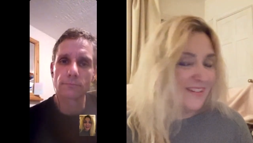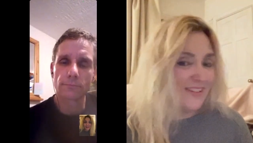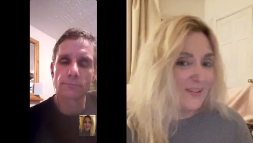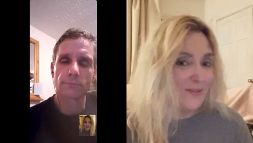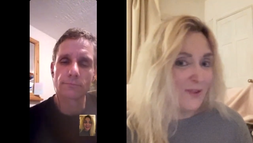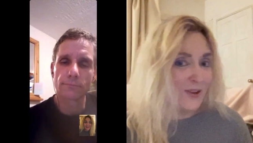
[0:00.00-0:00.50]

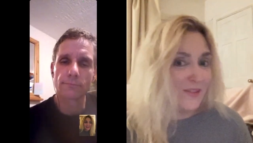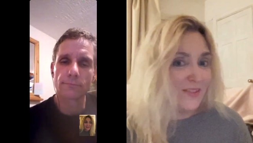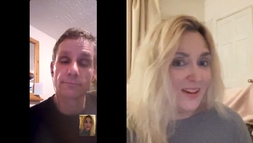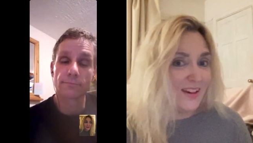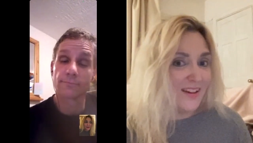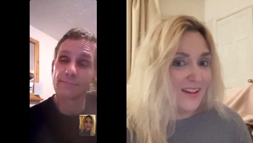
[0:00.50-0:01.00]
Speaker 1: You wrote
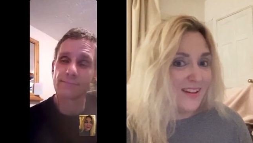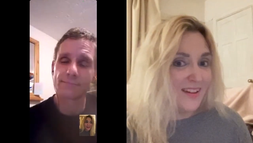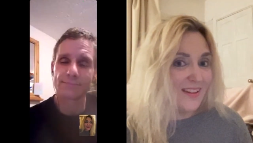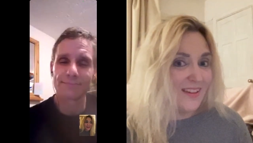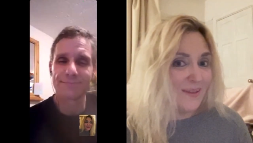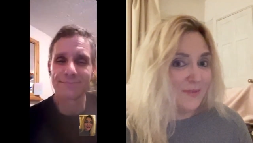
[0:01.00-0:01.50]
that,
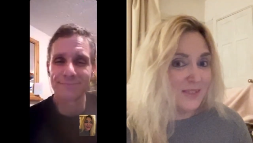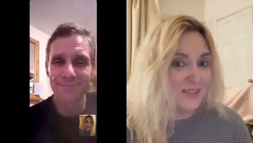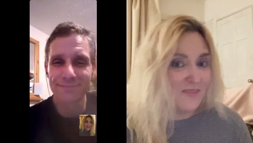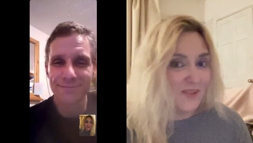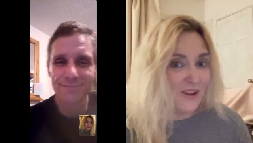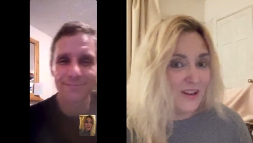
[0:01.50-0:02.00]
and that was the
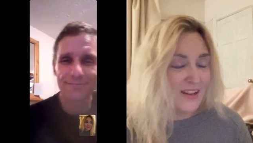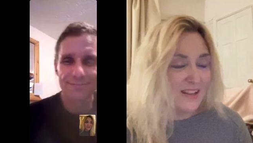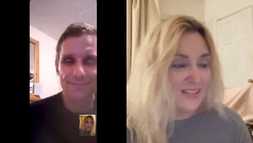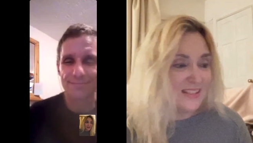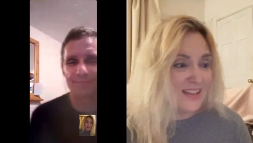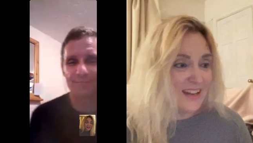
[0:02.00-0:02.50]
very
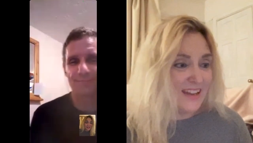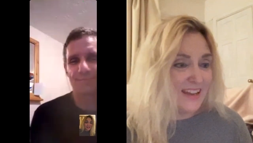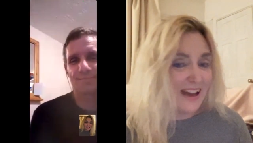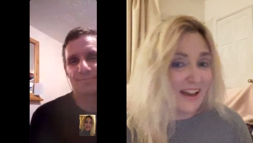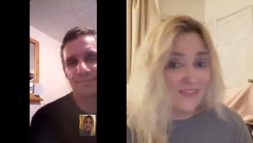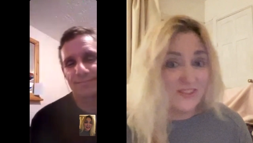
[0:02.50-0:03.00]
next day
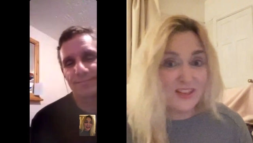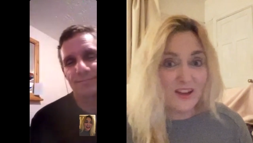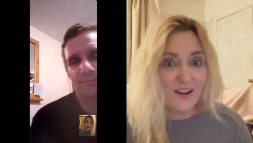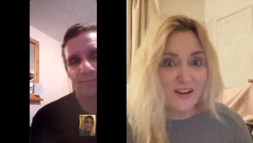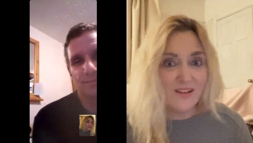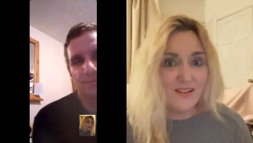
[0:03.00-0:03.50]

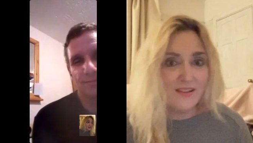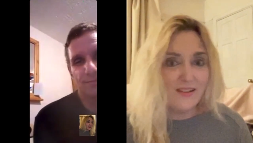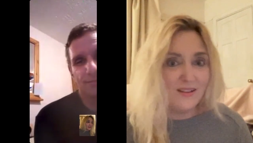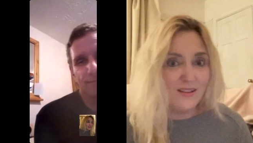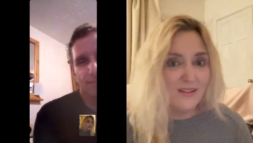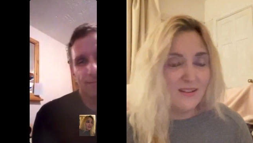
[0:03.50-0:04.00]
after
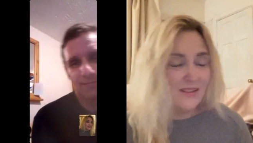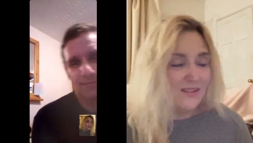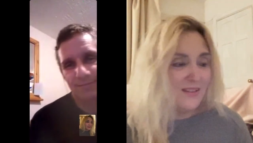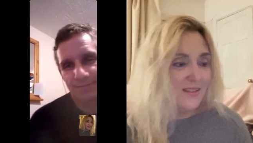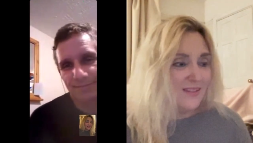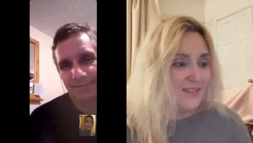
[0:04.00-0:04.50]

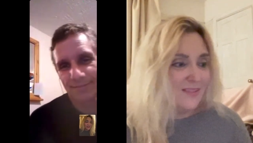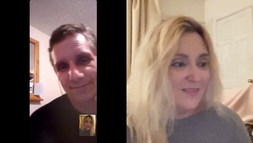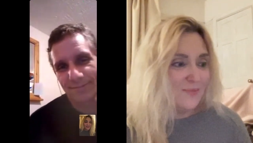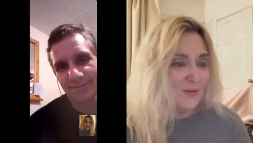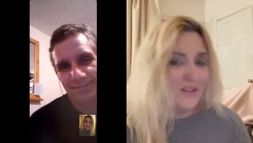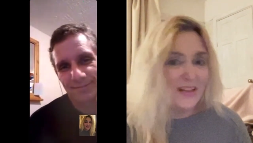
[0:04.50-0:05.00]

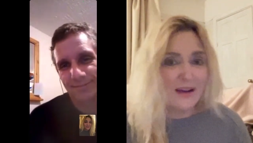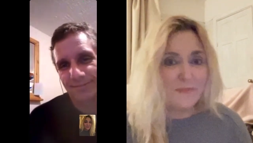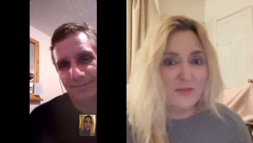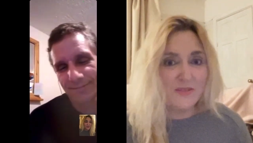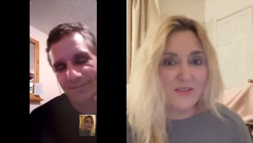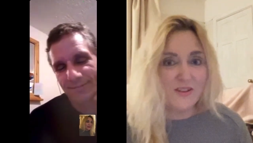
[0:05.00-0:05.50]
what had
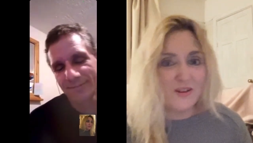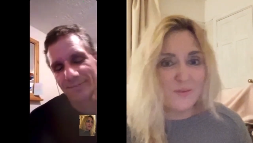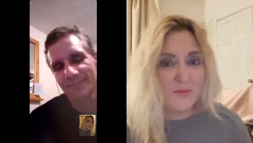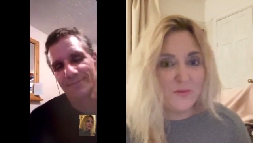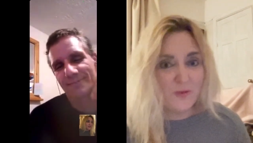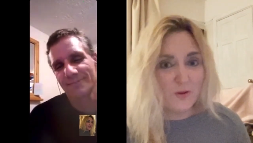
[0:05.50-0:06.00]
happened the night
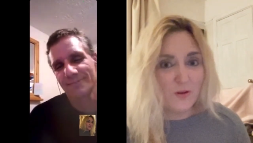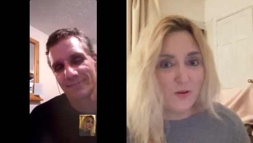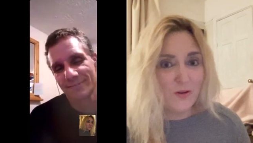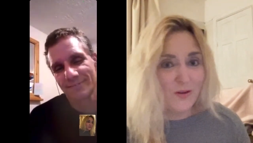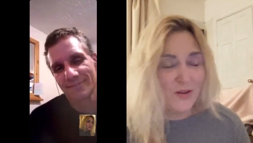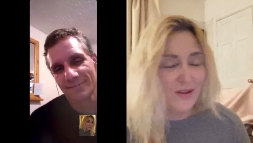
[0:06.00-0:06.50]

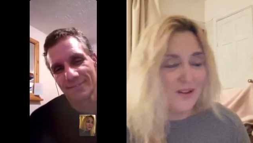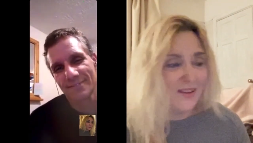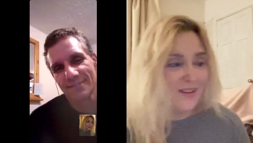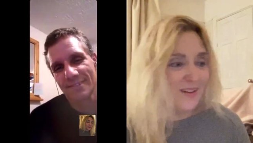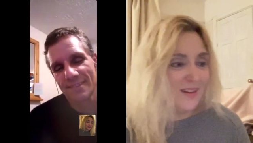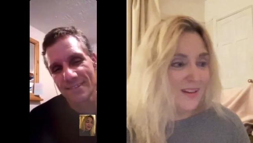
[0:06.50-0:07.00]
before.
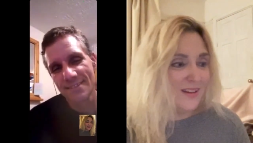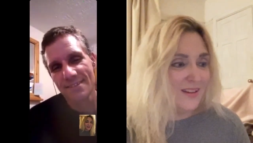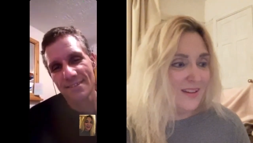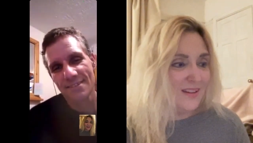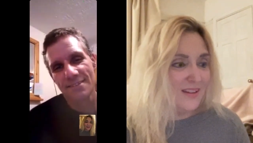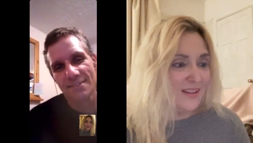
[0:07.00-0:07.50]

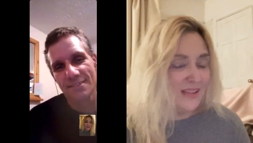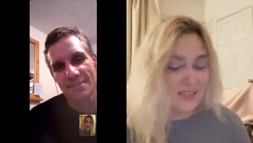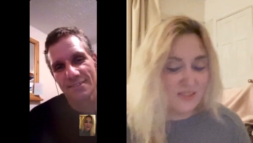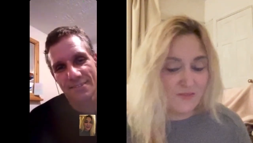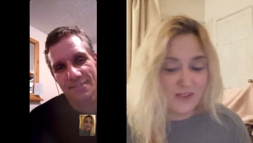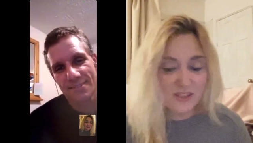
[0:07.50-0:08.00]
And
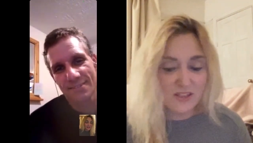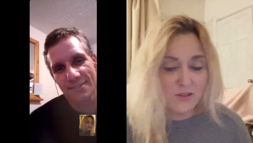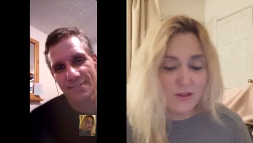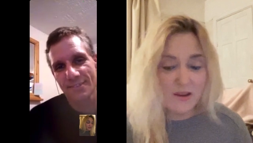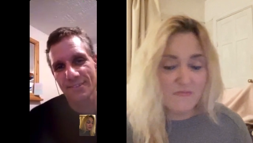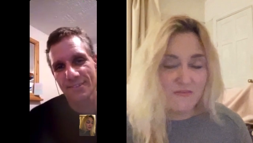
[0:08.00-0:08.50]
that's the first time
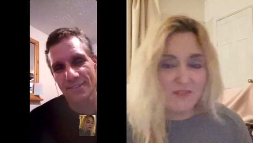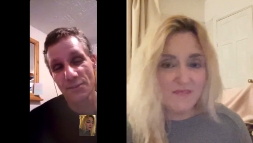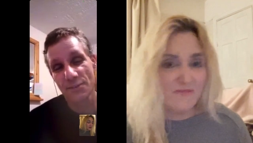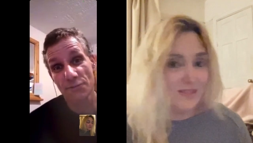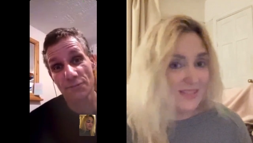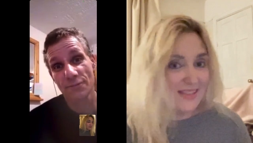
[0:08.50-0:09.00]
you ever yeah.
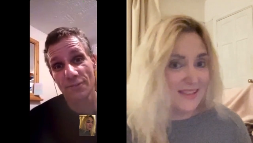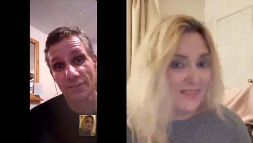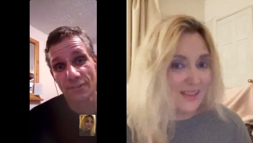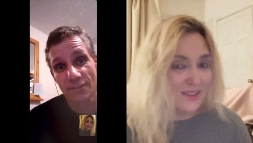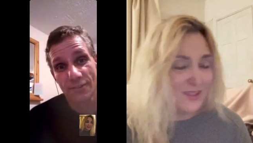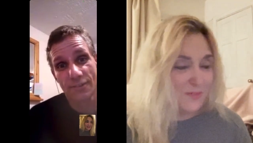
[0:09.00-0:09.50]
even said
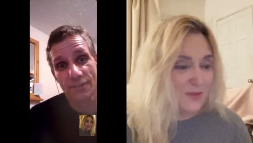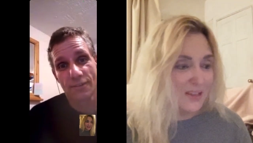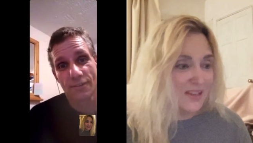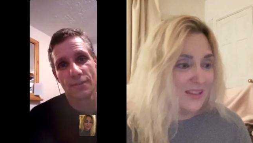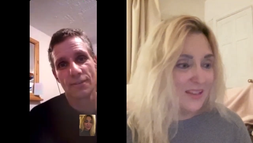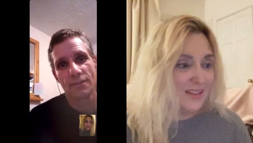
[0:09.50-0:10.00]
that to
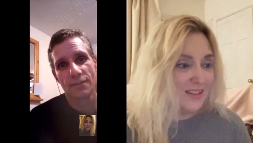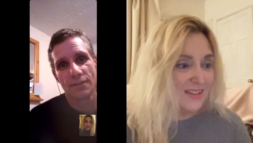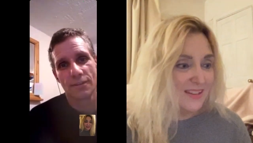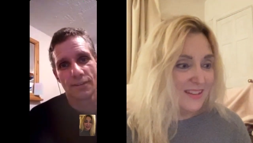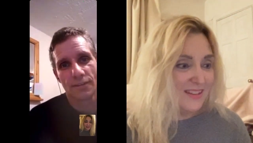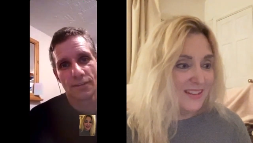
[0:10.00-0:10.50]
me.
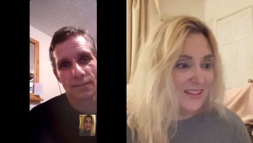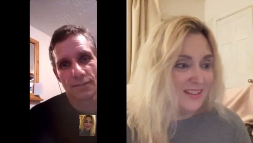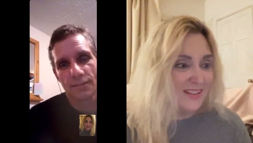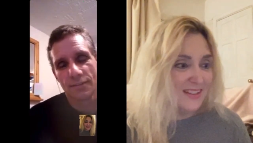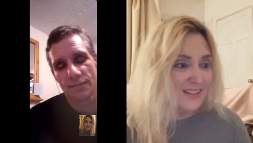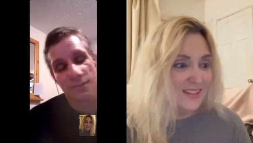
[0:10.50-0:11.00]

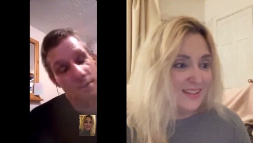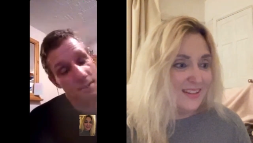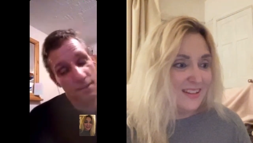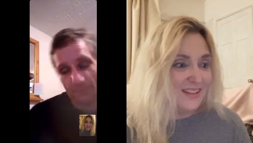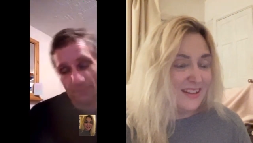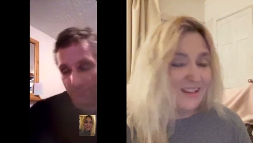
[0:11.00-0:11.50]
Yeah.
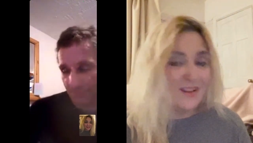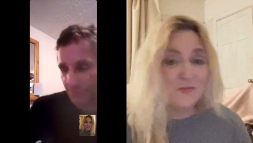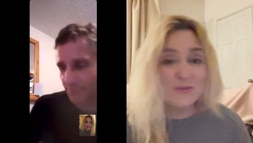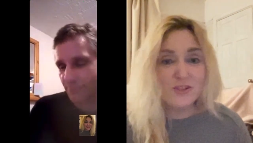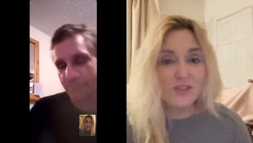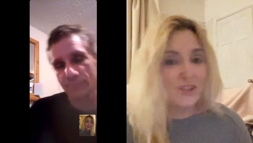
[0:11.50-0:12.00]
And it
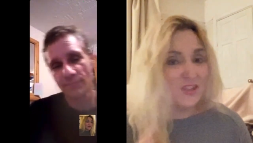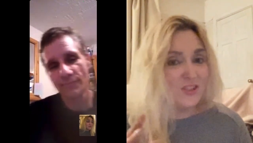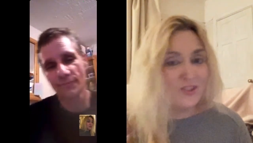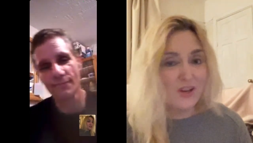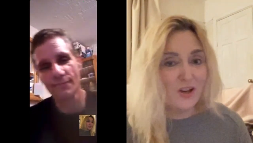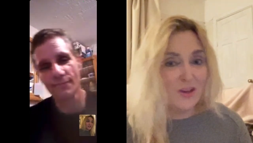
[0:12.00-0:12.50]
was just
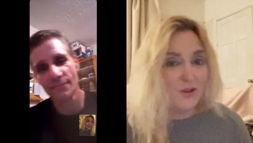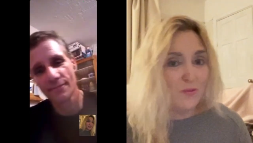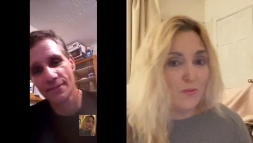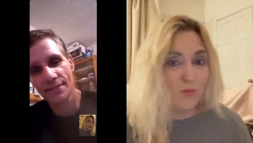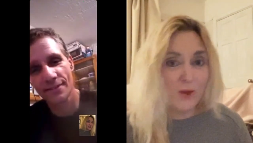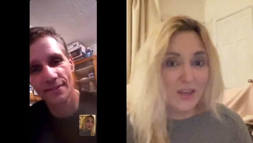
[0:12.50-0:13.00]
so
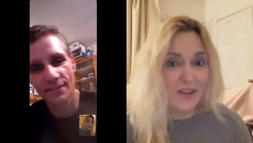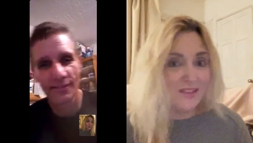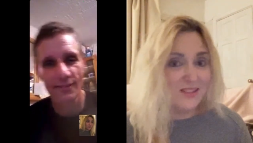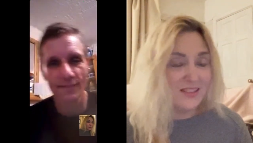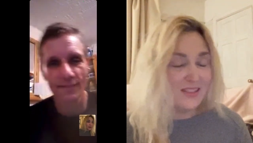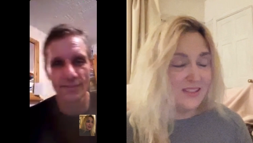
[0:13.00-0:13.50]

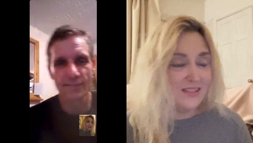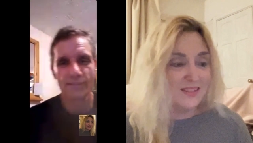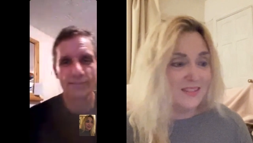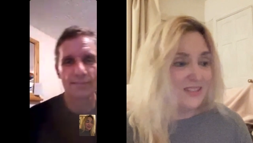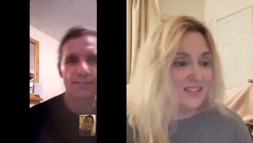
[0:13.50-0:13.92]
weird and